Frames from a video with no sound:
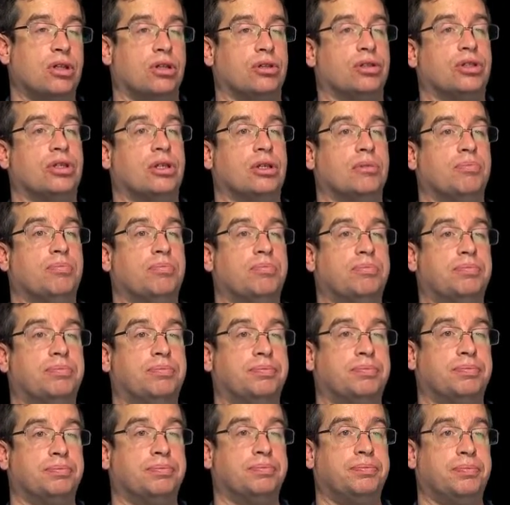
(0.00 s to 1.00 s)
onto
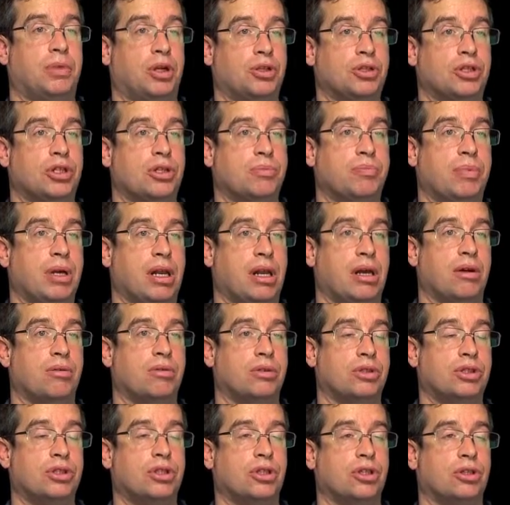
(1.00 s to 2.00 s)
the pillow,
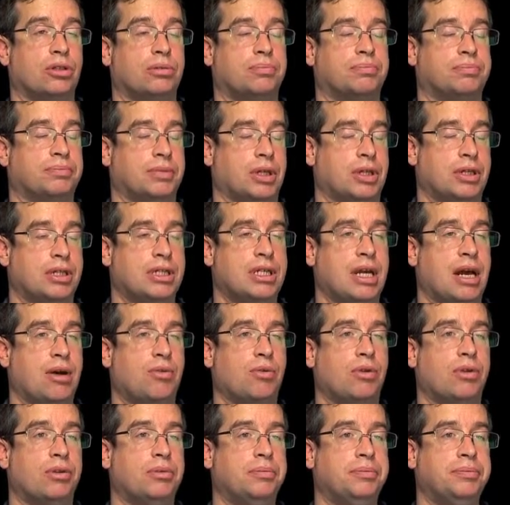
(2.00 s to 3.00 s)
onto the
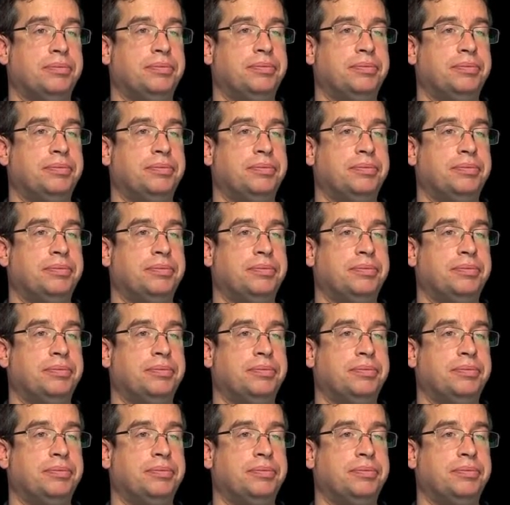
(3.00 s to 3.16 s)
towel.